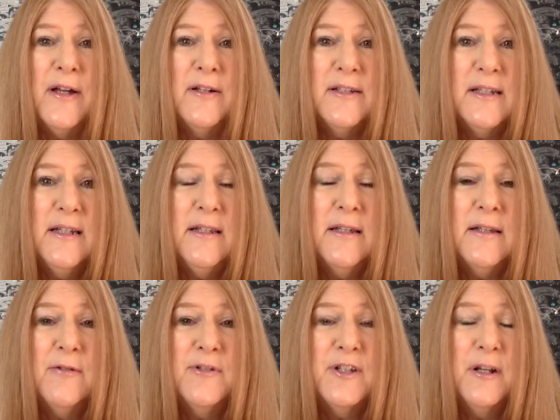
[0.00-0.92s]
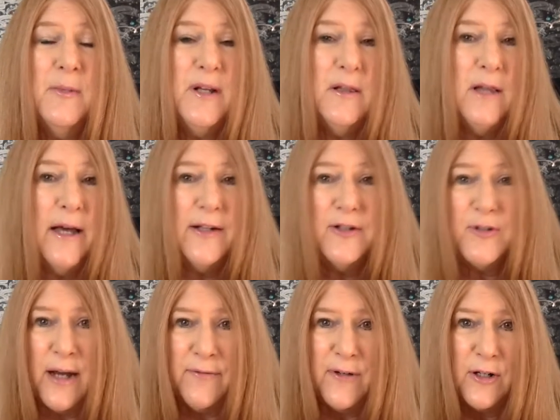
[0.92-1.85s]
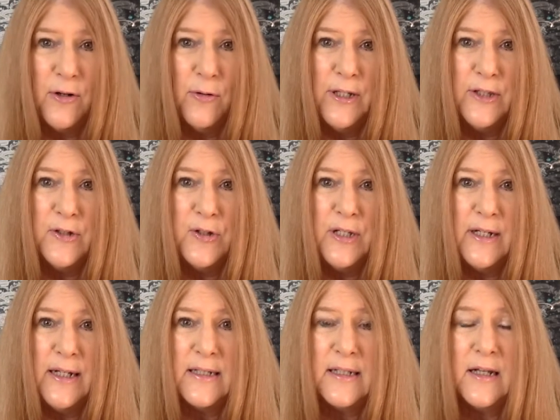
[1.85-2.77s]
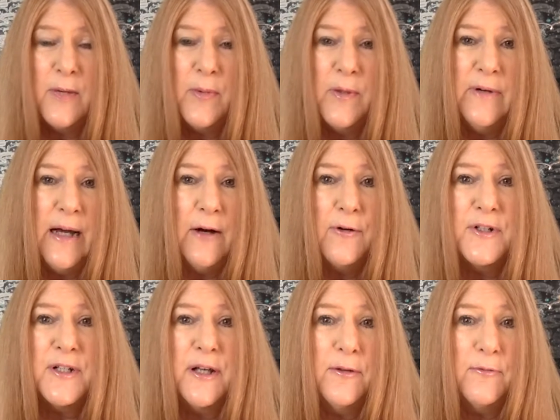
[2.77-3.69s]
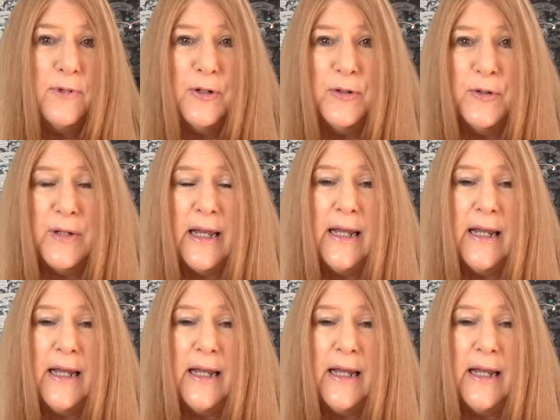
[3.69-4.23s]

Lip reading: I could see that there was going to be a lot of traffic going through the next couple of hours on the road